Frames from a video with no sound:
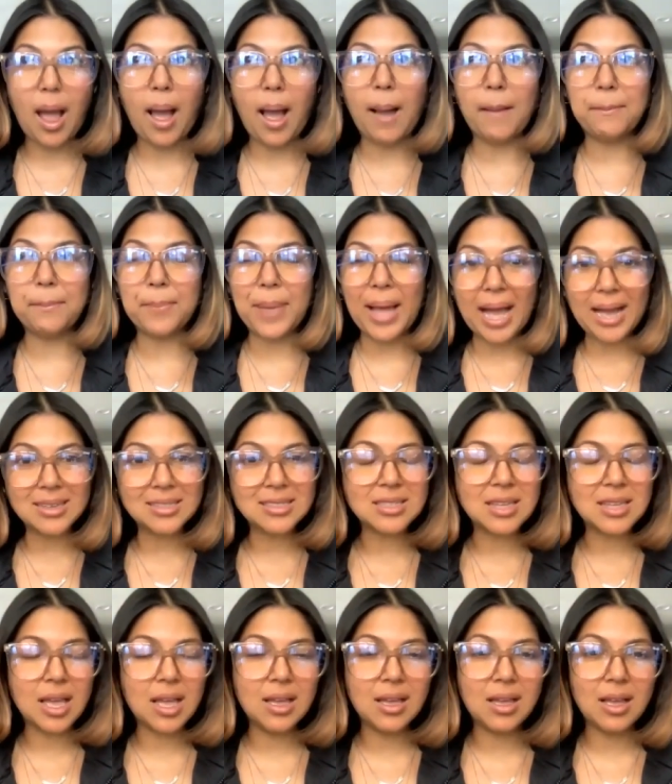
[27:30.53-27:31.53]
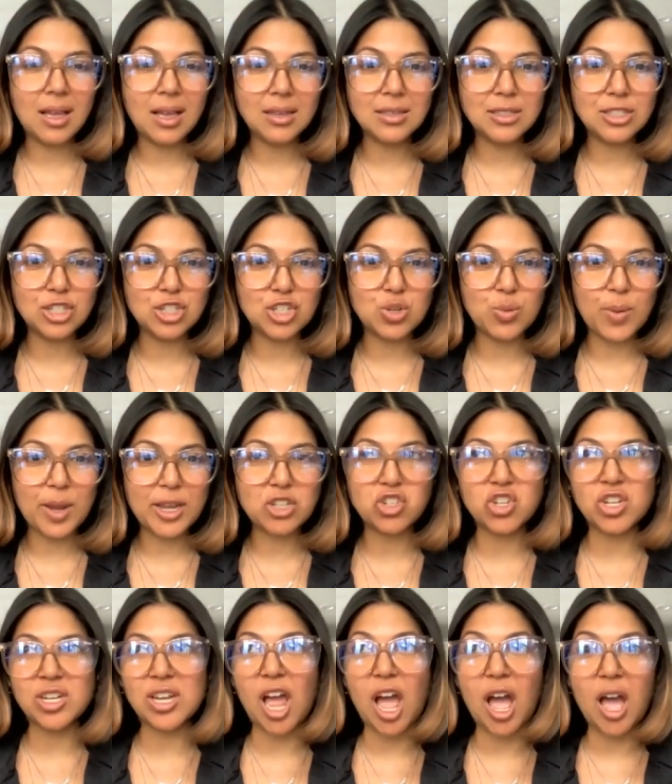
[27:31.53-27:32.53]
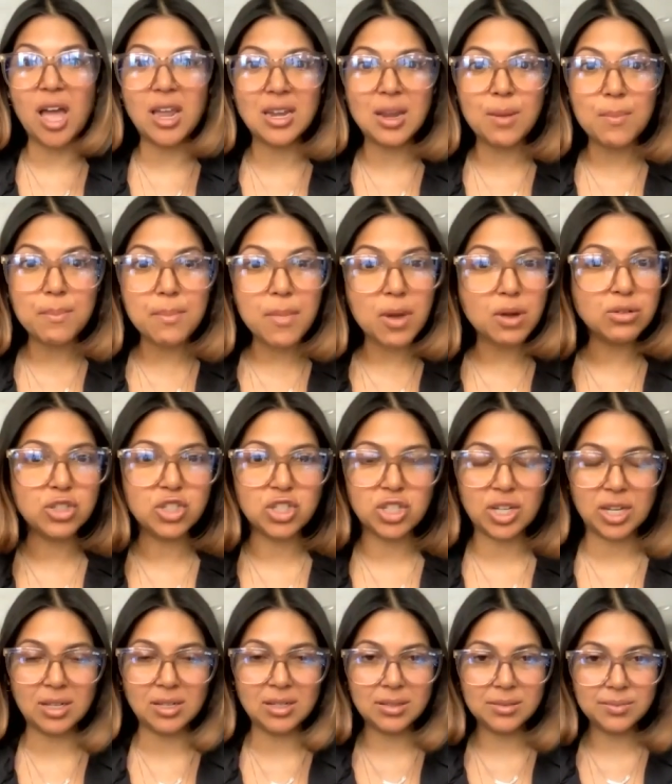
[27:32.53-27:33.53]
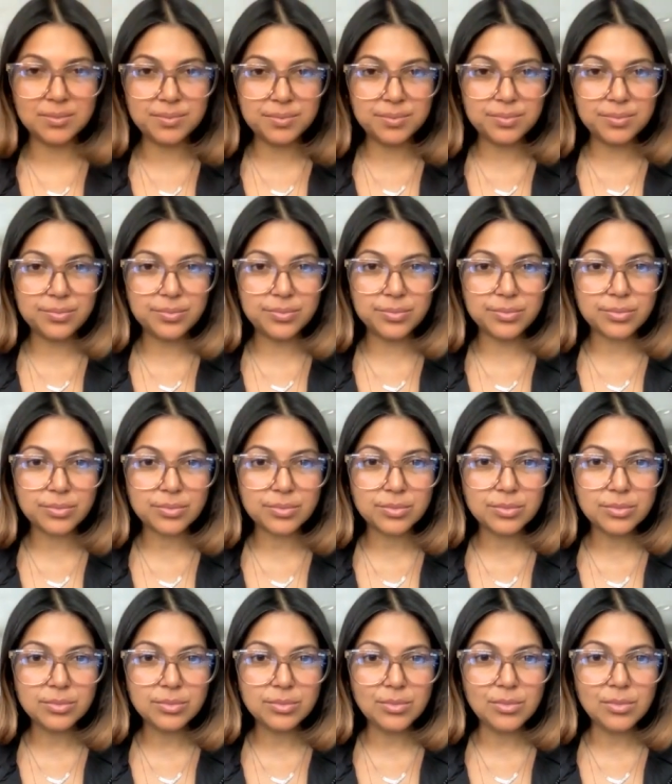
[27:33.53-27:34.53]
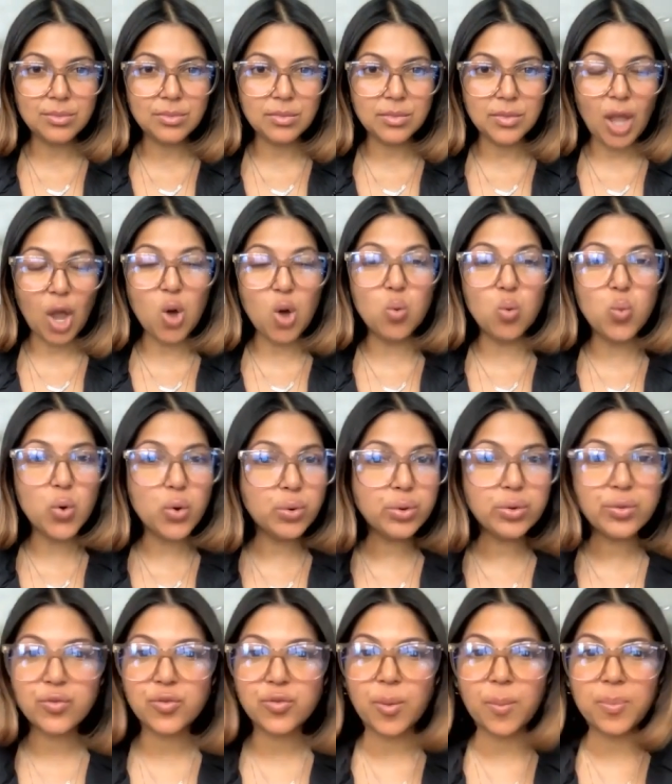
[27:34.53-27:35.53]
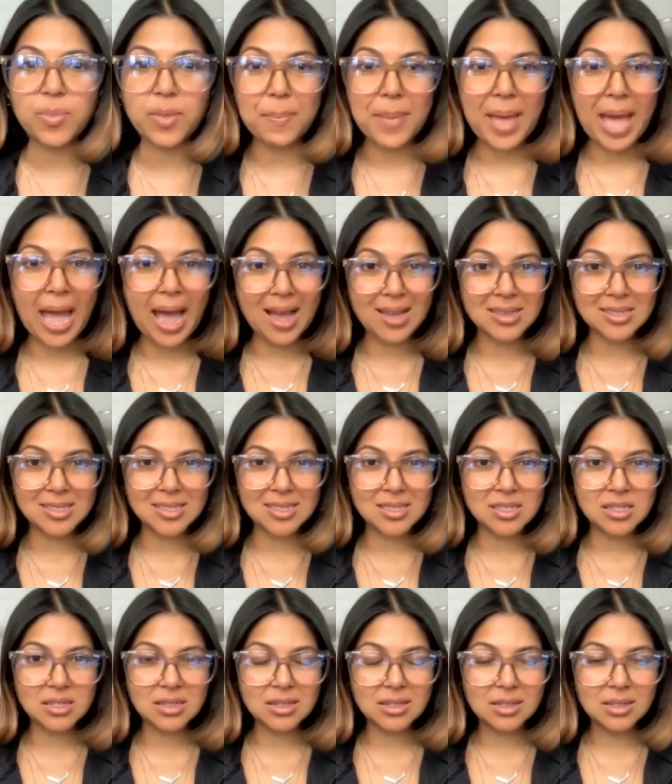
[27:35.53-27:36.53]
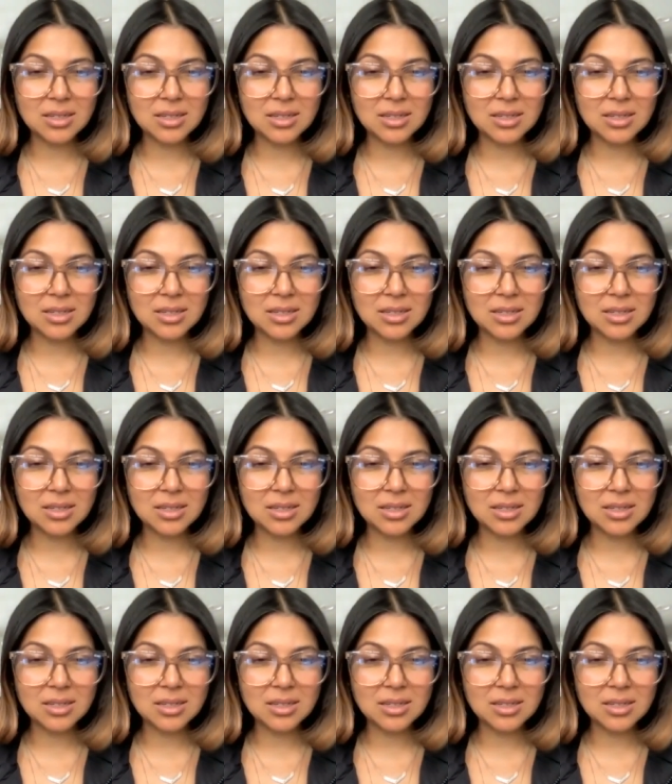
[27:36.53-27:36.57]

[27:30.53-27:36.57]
a past situation an emotion a wound from the past